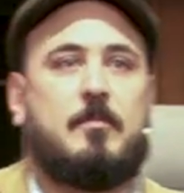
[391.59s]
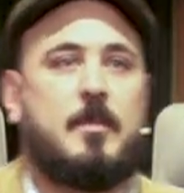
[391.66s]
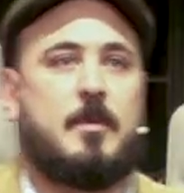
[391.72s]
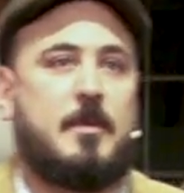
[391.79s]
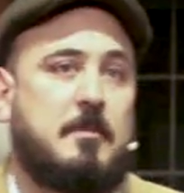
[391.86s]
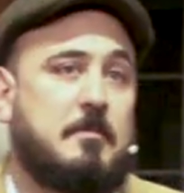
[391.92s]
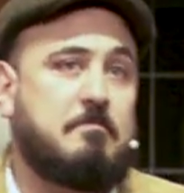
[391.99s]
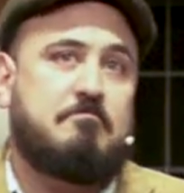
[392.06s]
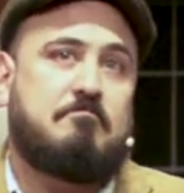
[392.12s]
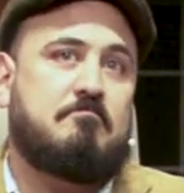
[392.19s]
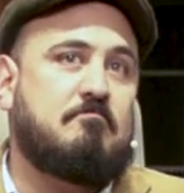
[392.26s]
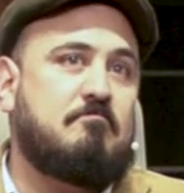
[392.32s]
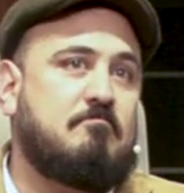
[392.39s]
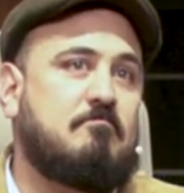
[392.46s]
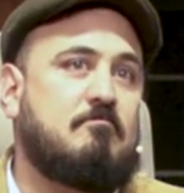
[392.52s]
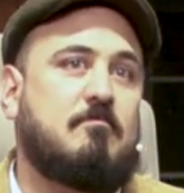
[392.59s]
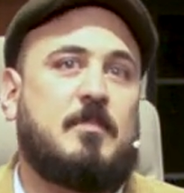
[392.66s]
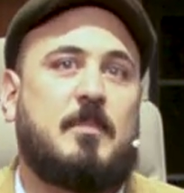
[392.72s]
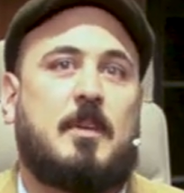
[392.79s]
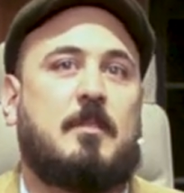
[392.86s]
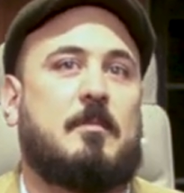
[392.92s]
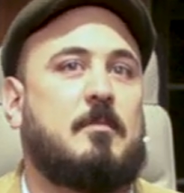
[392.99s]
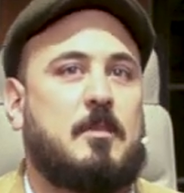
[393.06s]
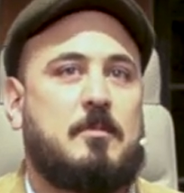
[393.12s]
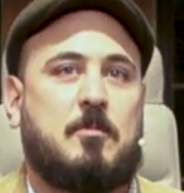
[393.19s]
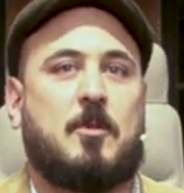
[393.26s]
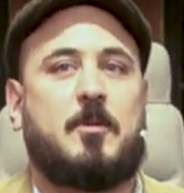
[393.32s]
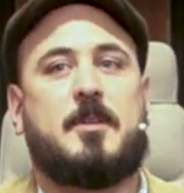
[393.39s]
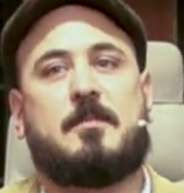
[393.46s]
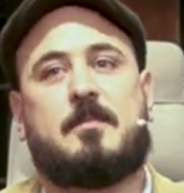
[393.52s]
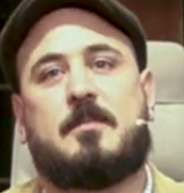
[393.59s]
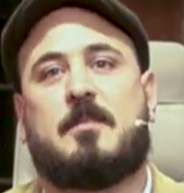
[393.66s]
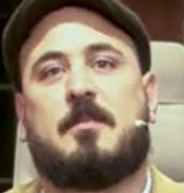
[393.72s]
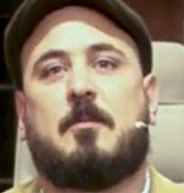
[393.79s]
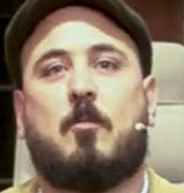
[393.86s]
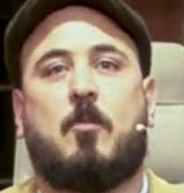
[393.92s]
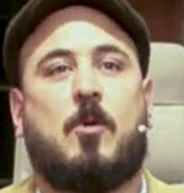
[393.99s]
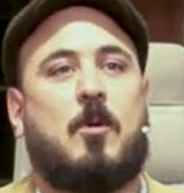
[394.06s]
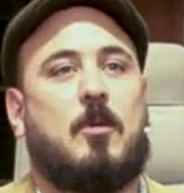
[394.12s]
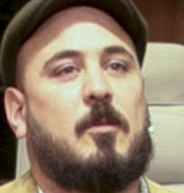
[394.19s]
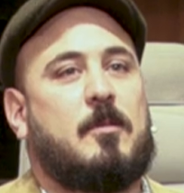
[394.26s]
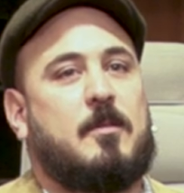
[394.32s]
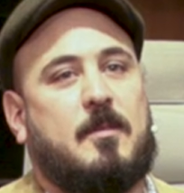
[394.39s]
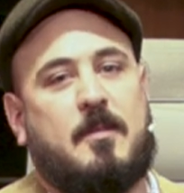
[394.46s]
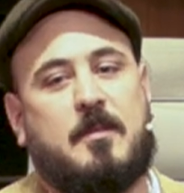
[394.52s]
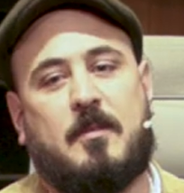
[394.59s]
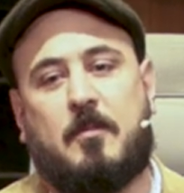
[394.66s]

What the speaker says: And this world is a world